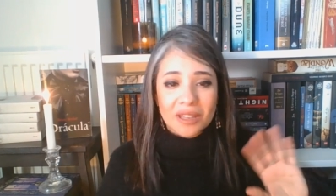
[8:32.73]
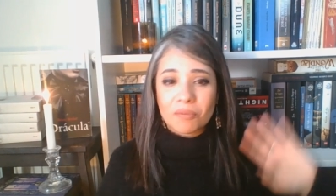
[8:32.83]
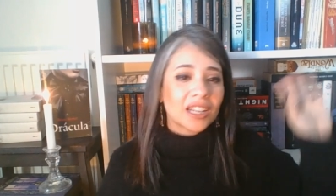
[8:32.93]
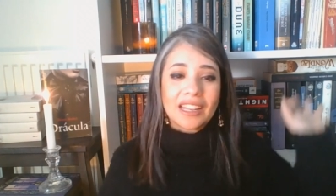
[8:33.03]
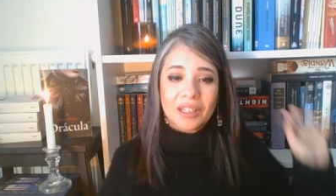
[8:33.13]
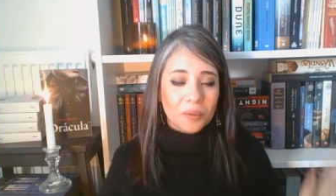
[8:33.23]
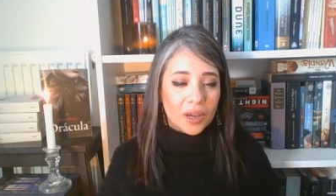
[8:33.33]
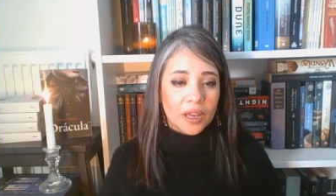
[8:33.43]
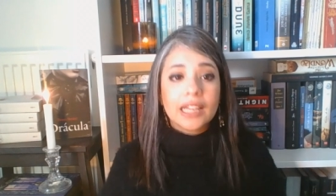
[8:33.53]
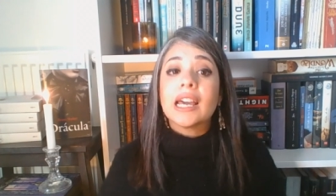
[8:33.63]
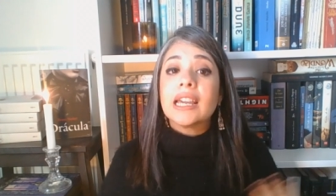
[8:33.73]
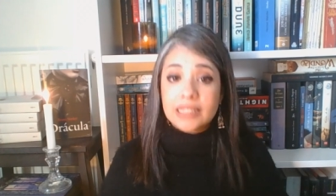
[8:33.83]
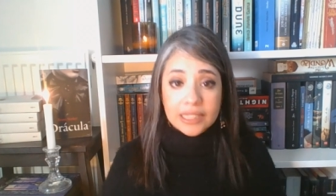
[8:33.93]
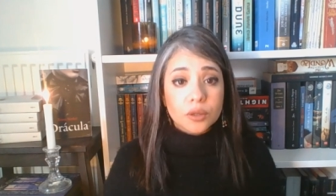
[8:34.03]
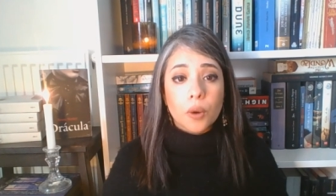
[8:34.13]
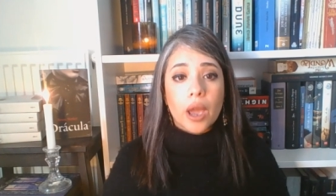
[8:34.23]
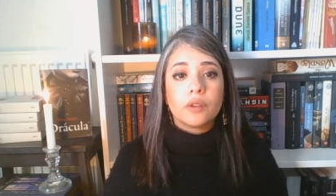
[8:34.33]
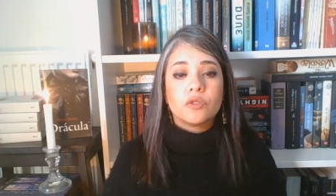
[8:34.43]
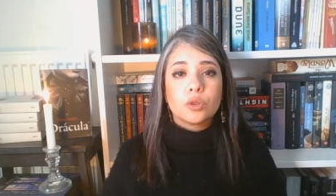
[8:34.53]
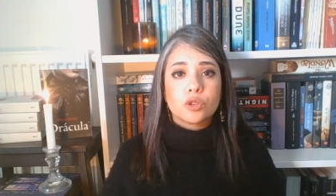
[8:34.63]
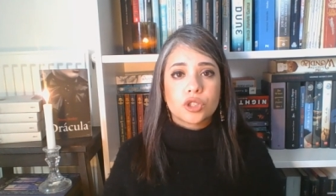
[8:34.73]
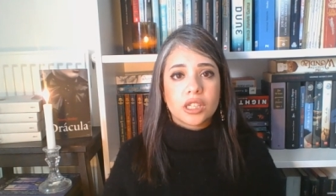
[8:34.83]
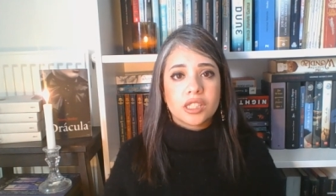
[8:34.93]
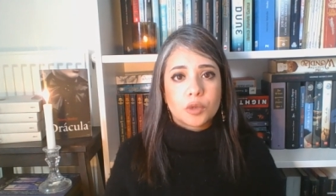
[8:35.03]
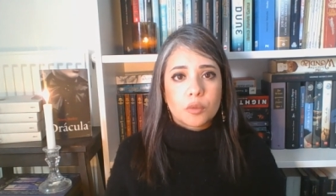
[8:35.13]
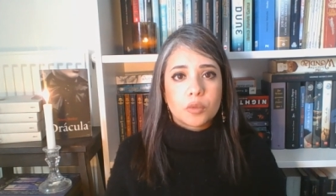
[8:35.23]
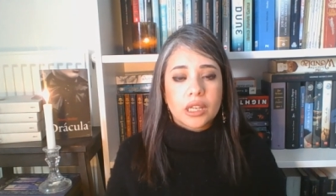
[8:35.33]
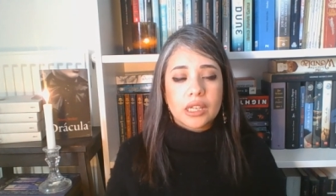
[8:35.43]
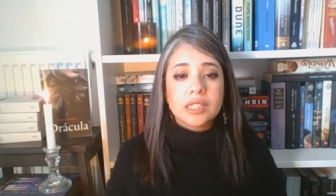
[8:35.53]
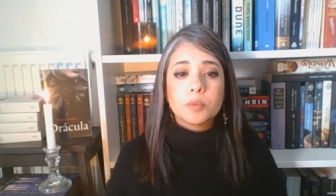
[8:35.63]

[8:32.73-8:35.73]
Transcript: But anyway, I did quite a few Shakespeare plays,